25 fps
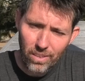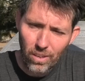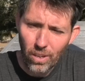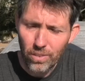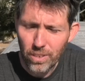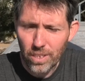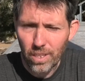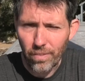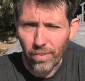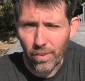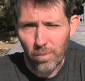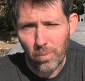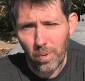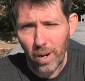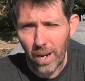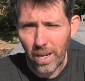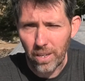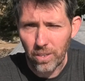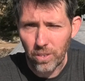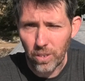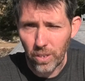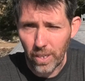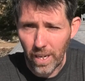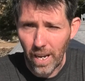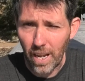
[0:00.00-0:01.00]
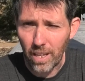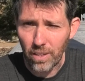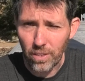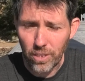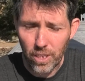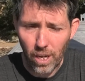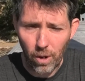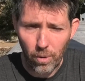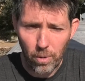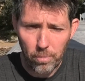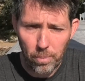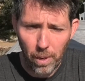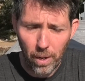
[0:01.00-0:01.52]
lots of different ways you can
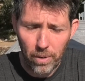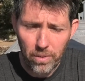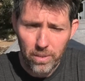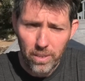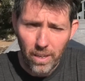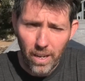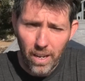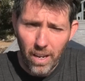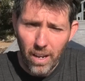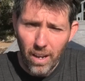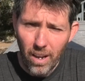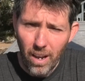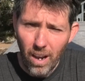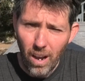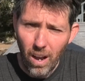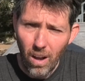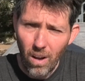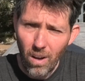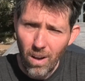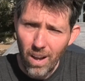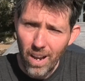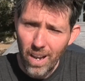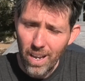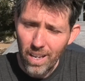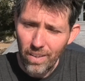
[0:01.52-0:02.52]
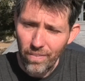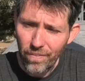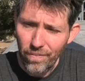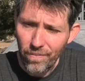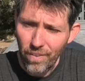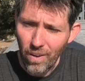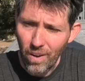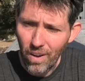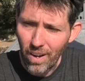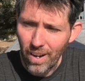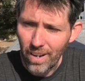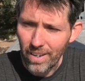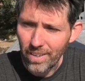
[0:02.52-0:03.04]
tow a boat. I
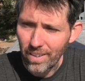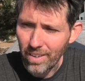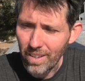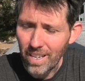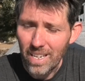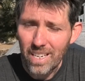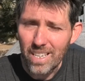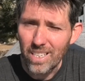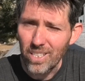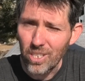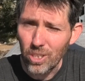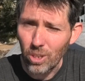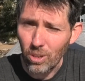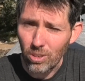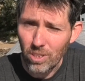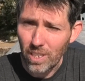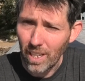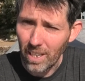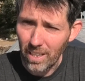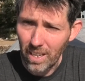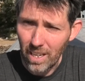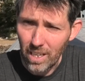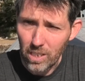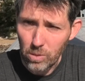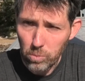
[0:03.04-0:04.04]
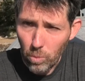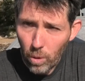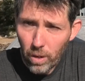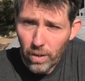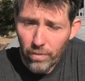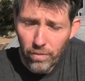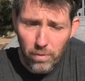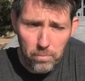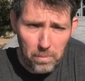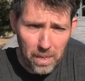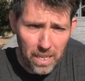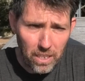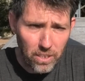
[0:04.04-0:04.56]
find these sort of techniques work
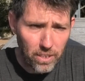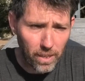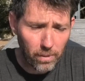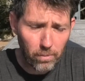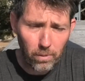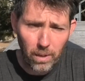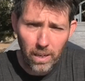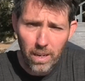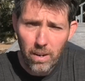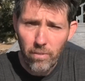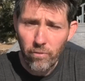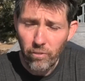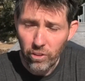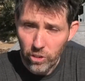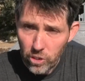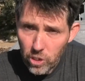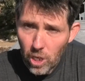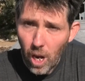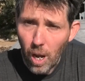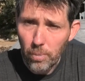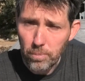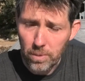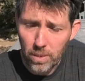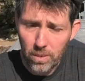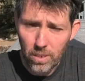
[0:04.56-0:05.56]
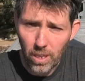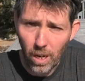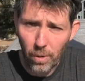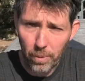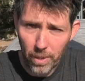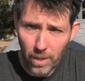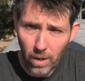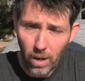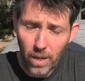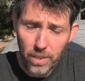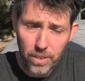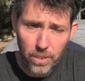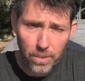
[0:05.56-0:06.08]
for me generally for the types of
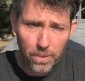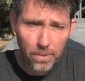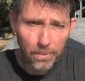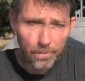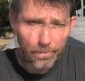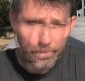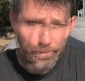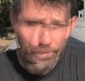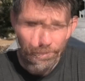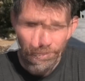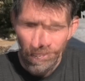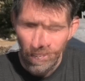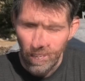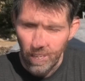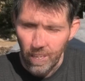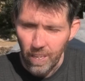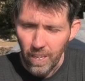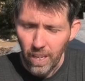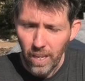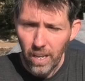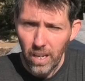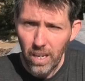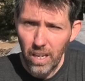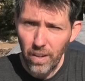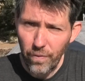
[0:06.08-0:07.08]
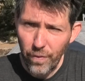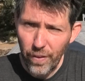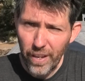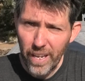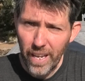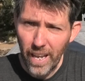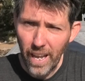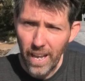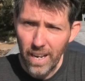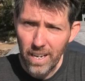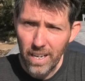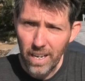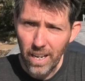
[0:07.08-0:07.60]
towing I do. If you
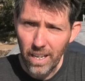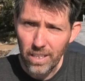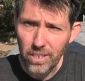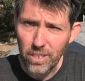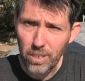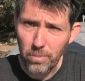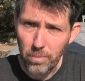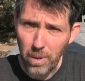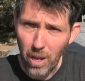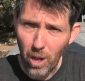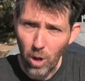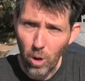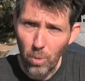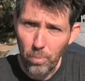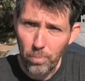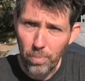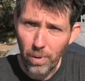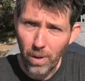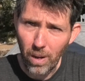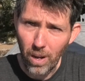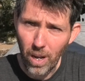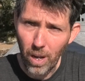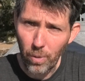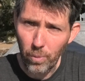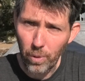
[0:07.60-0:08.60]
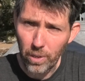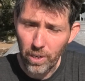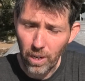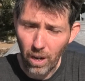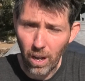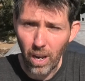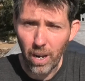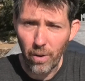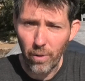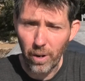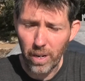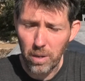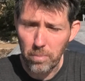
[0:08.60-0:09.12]
can get some help, I would
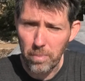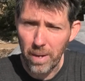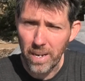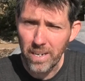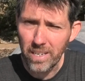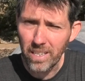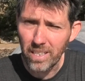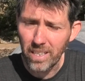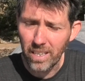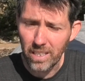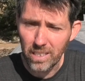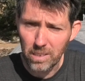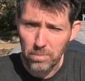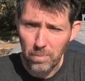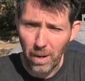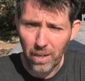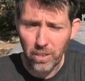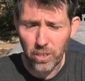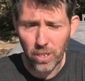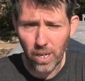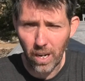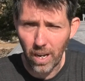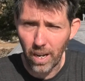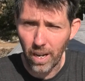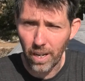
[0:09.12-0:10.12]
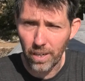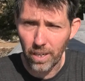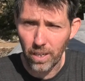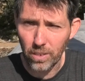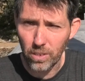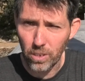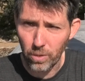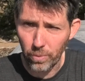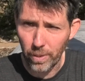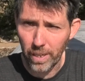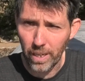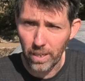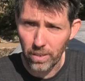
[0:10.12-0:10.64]
highly recommend it. It's much harder
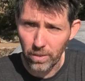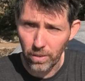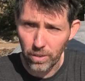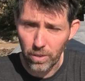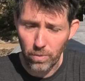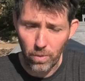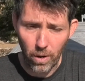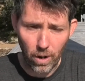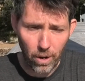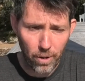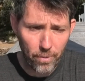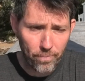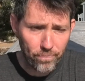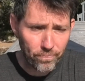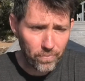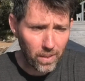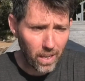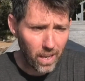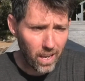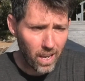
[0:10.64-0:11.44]
doing it on your own.